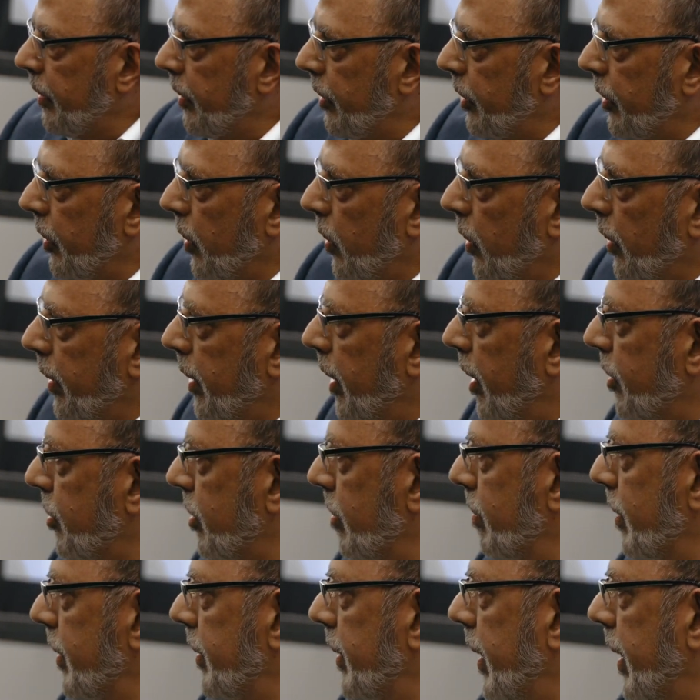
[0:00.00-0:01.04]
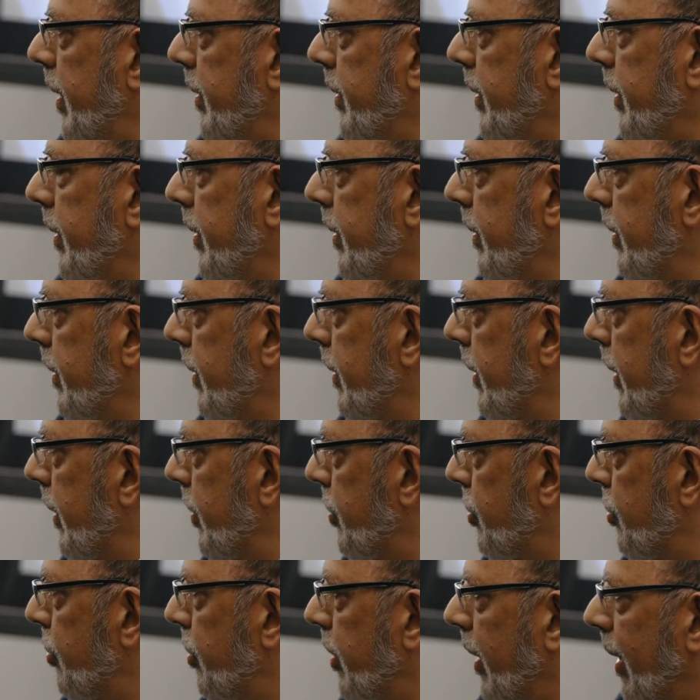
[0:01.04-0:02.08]
Your customer data
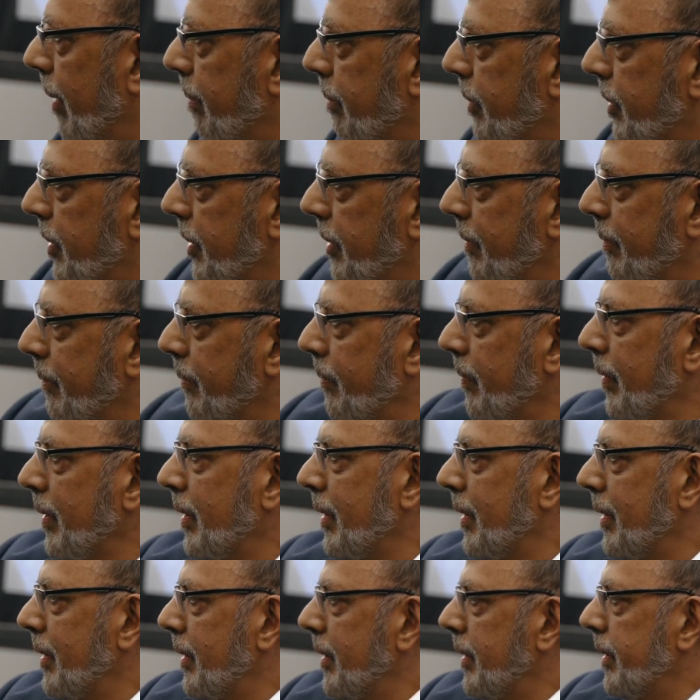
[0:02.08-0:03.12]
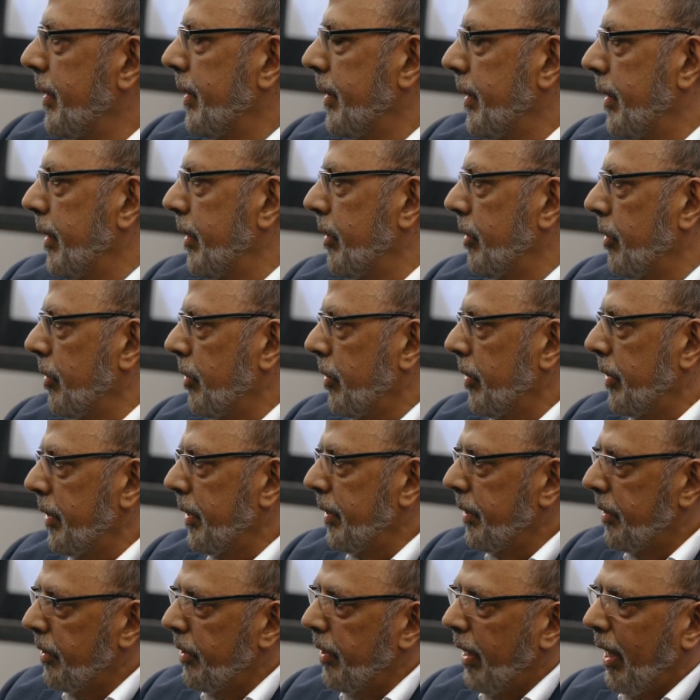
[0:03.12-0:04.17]
is dumped into
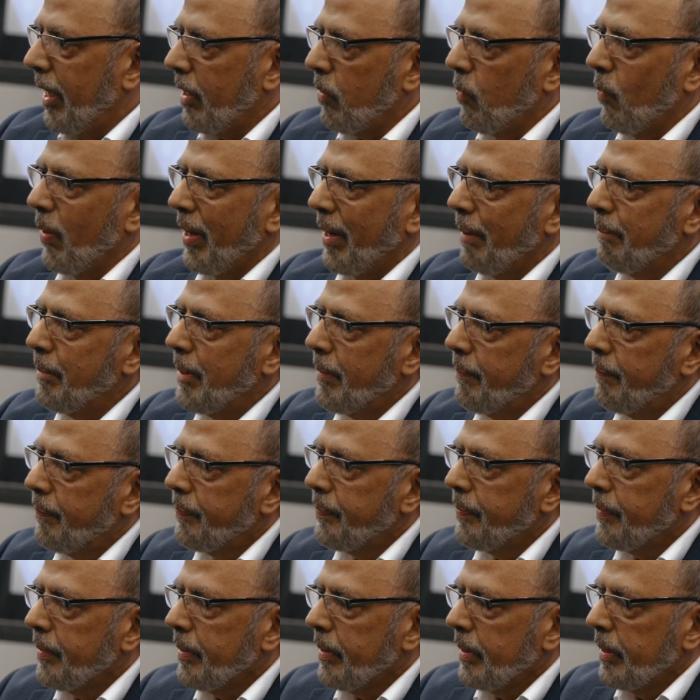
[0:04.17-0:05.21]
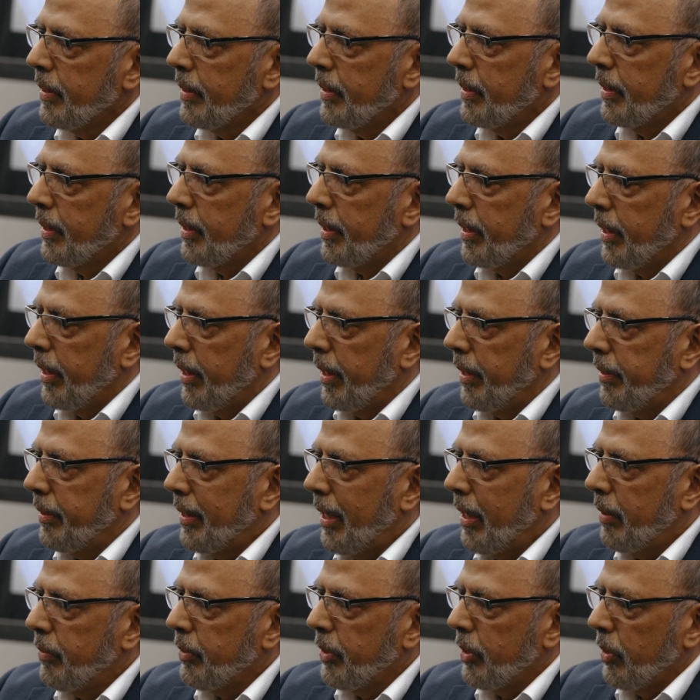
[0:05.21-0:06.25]
the dark web, and
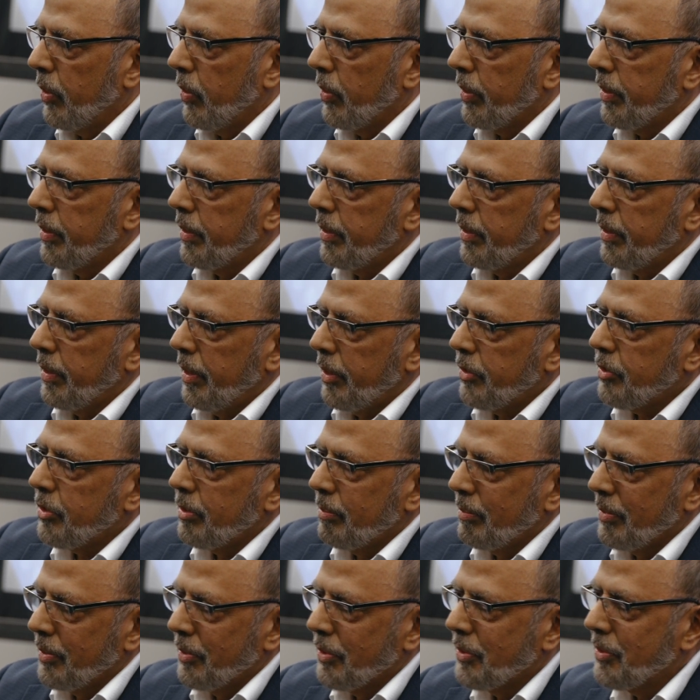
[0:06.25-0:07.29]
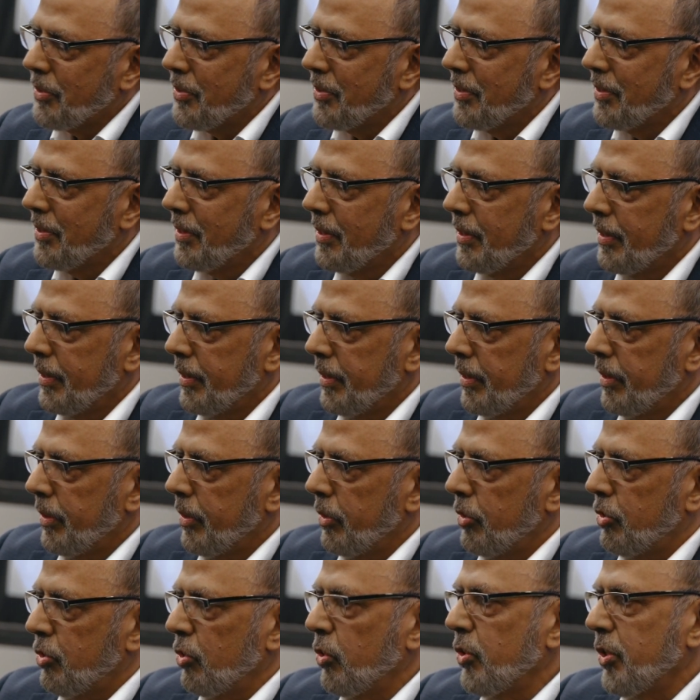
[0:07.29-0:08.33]
now your customers
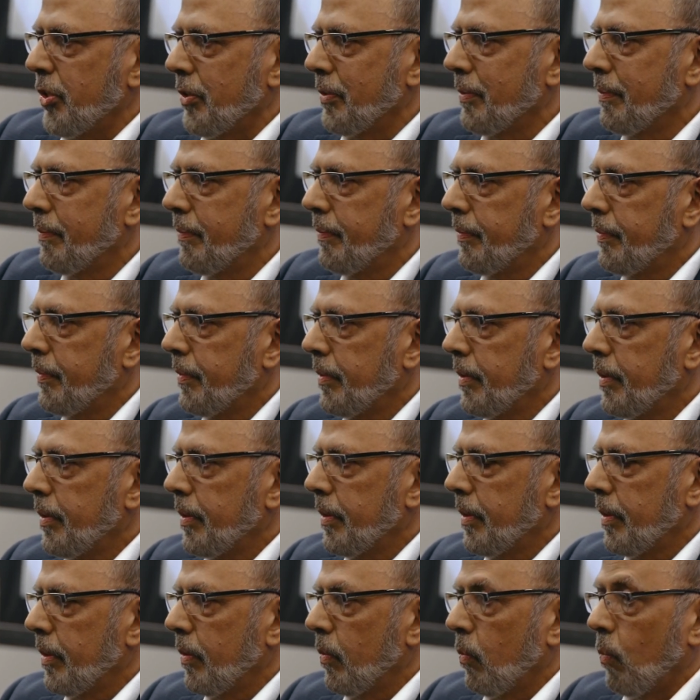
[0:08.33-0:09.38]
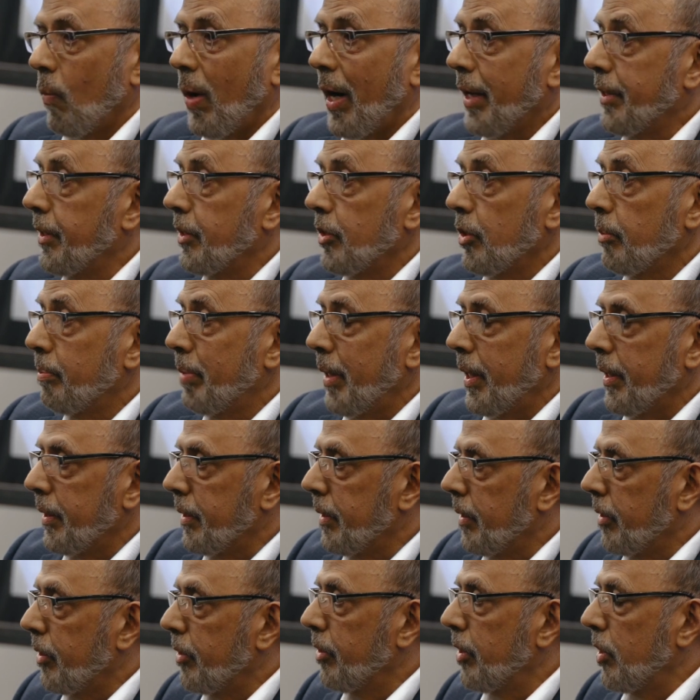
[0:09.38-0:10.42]
sue you. Why didn't you pay?
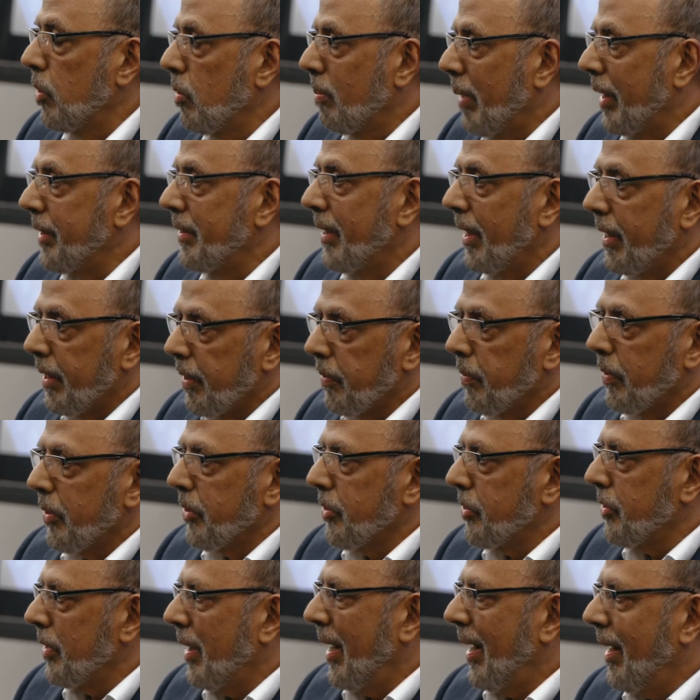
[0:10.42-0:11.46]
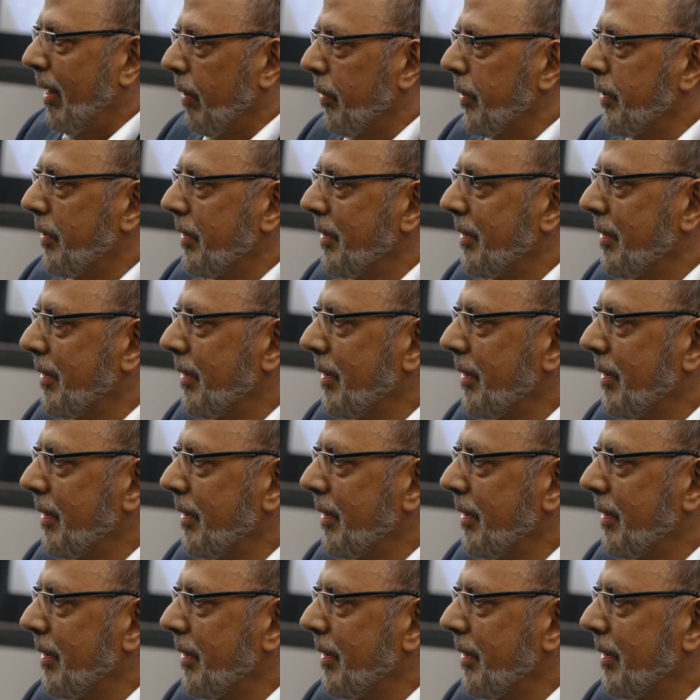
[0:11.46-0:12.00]
You knew my data was out,